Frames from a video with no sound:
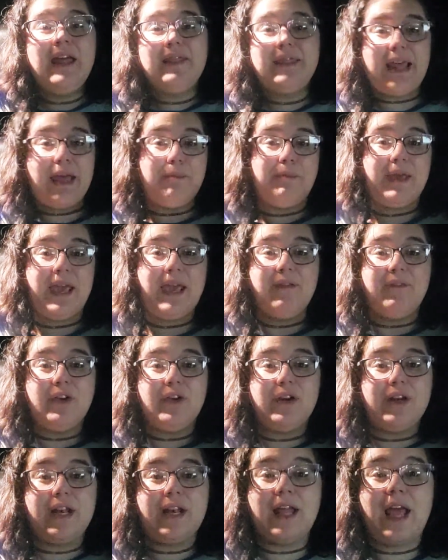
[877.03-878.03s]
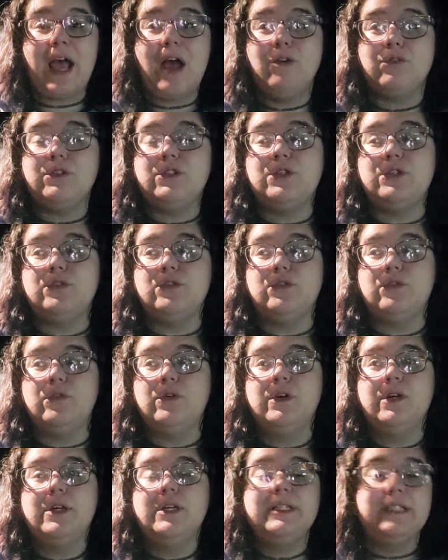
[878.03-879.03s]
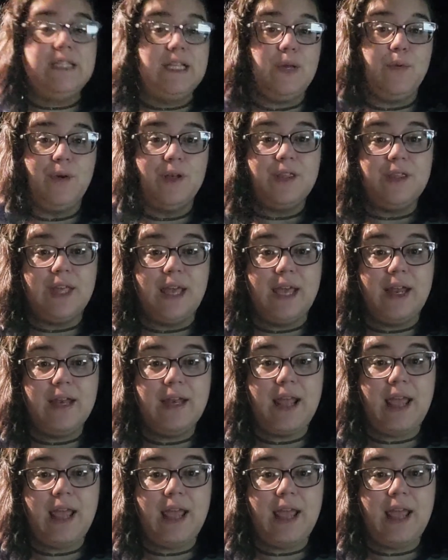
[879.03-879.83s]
that behavior and how to deal with it.